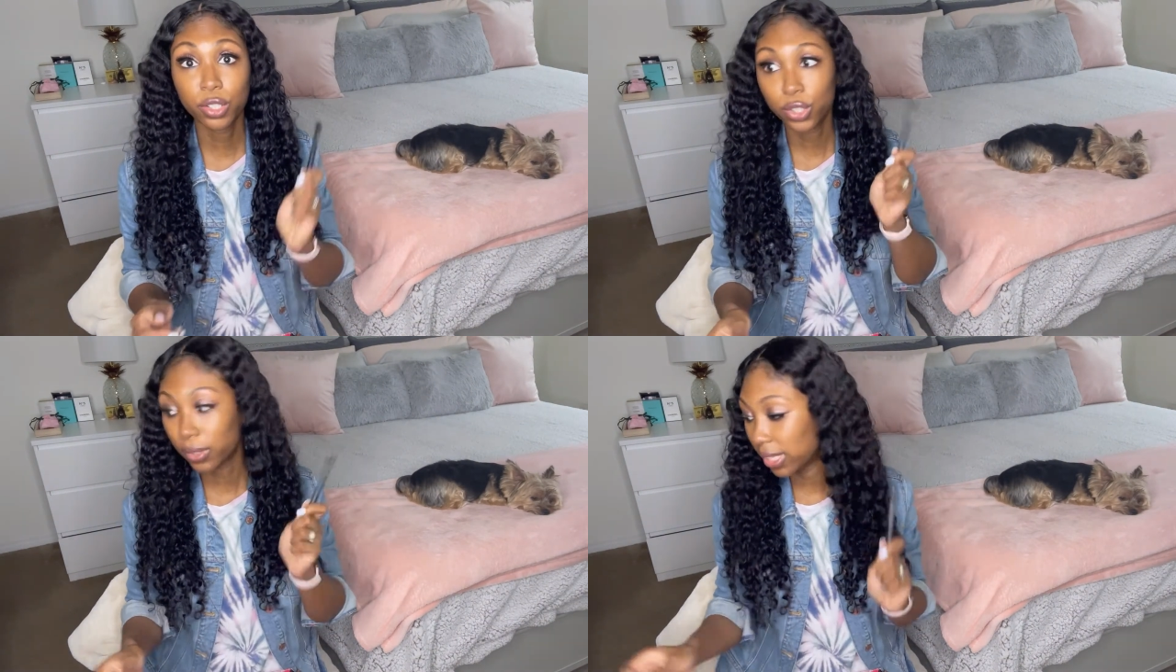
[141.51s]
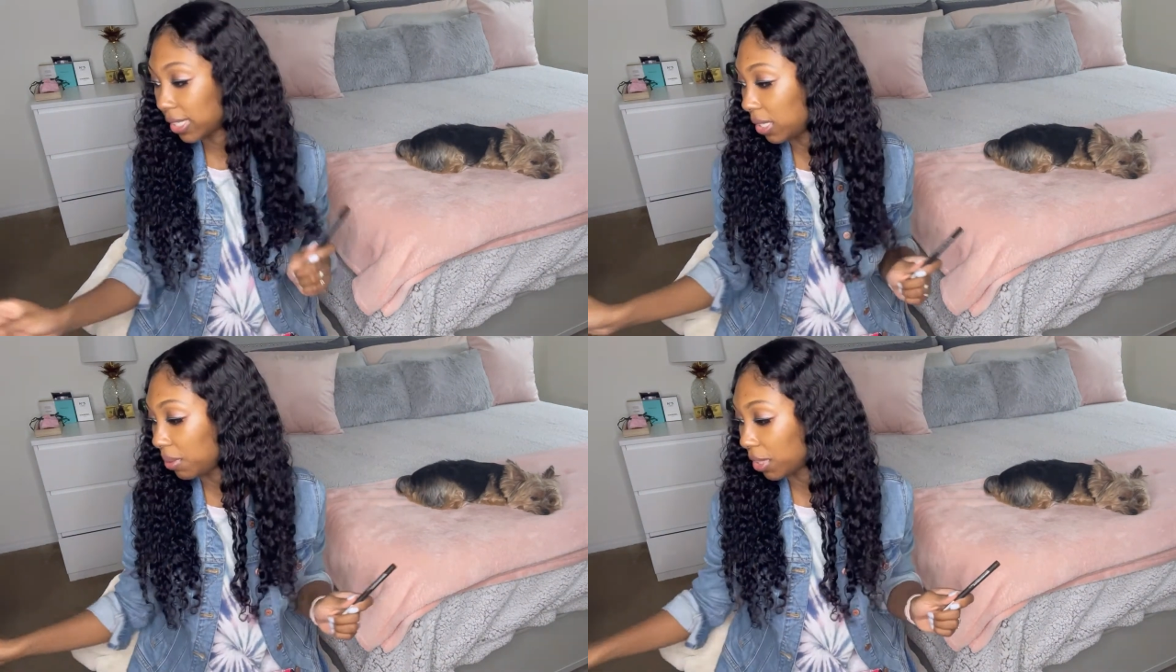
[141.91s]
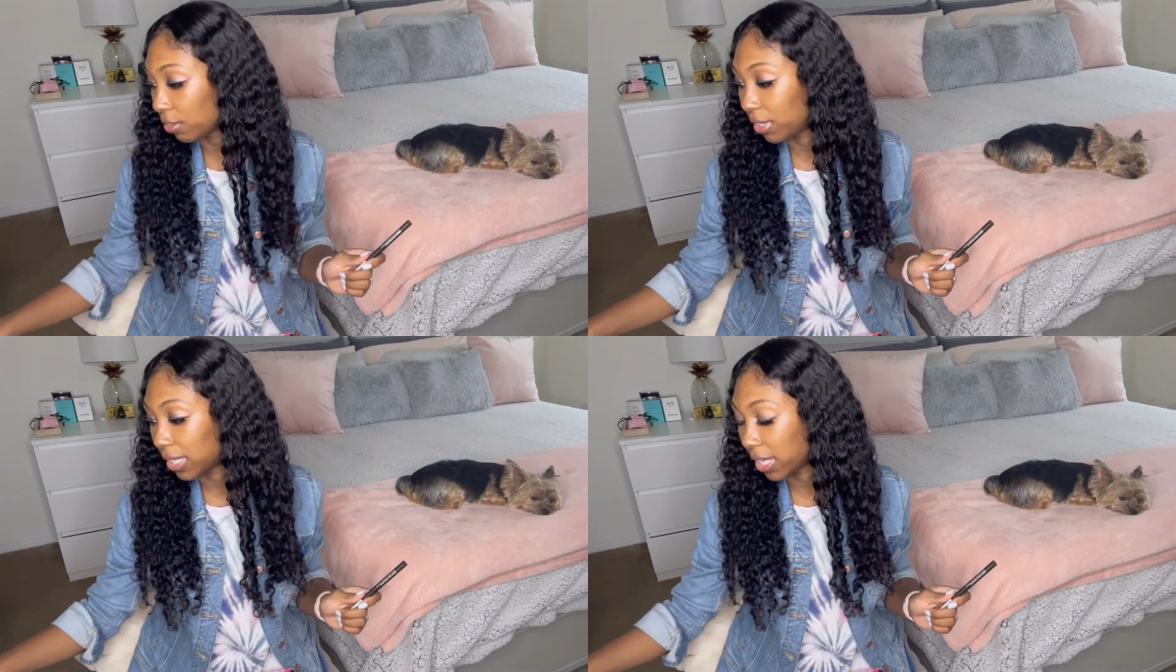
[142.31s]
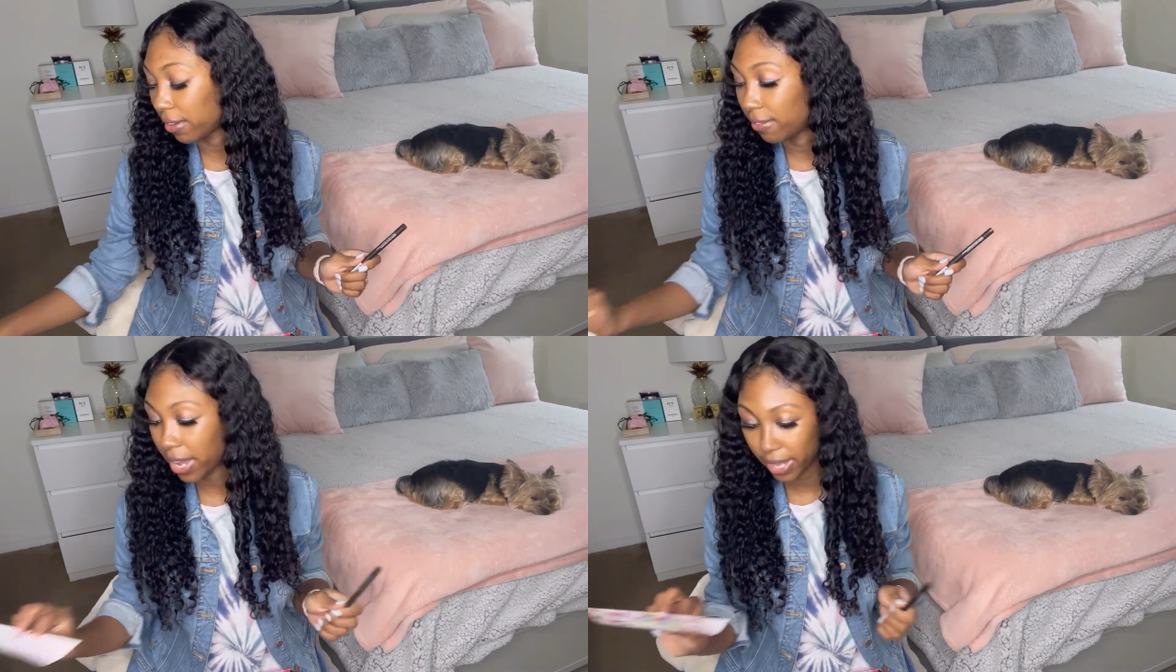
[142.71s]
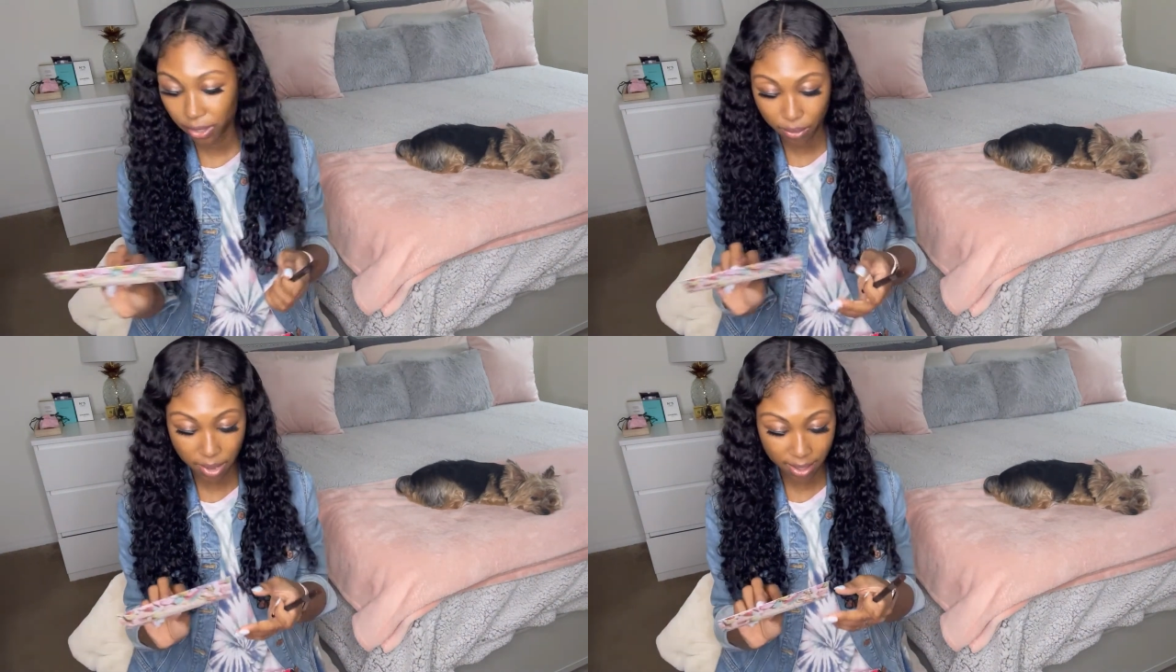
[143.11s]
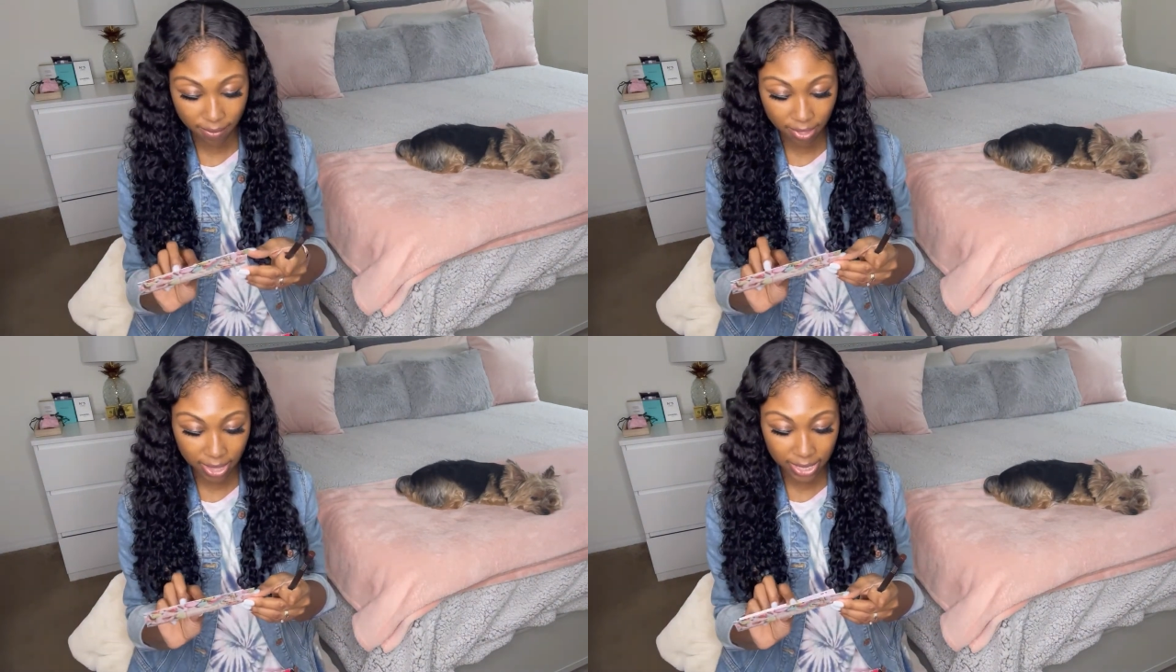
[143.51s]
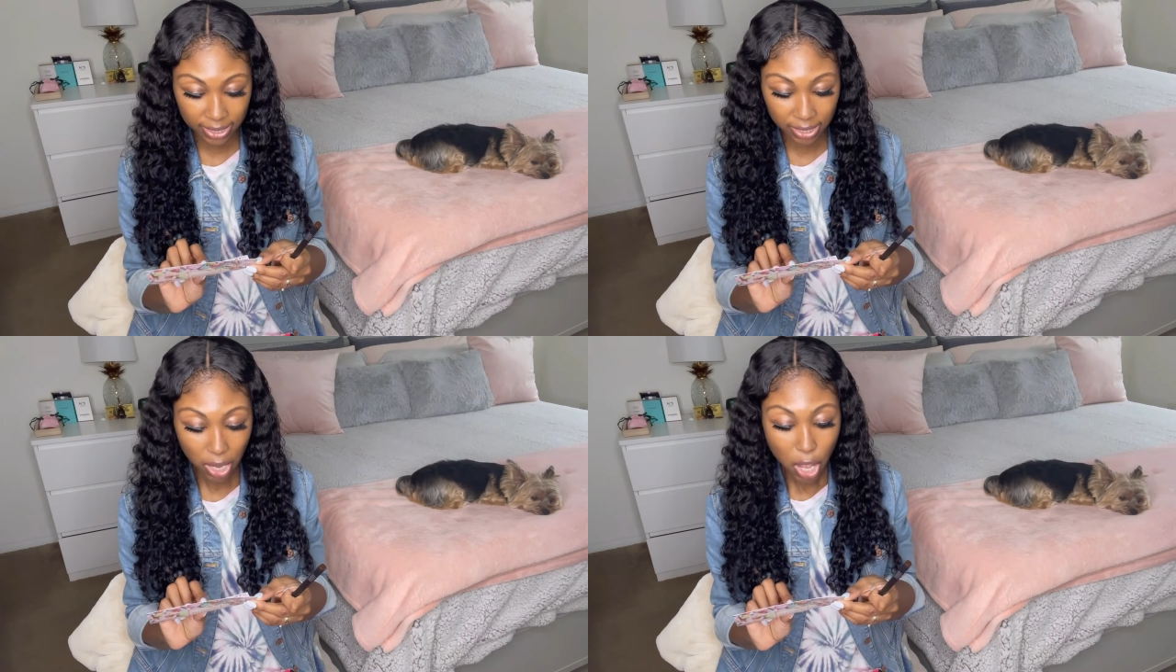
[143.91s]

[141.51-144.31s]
So let's see what the retail value of this.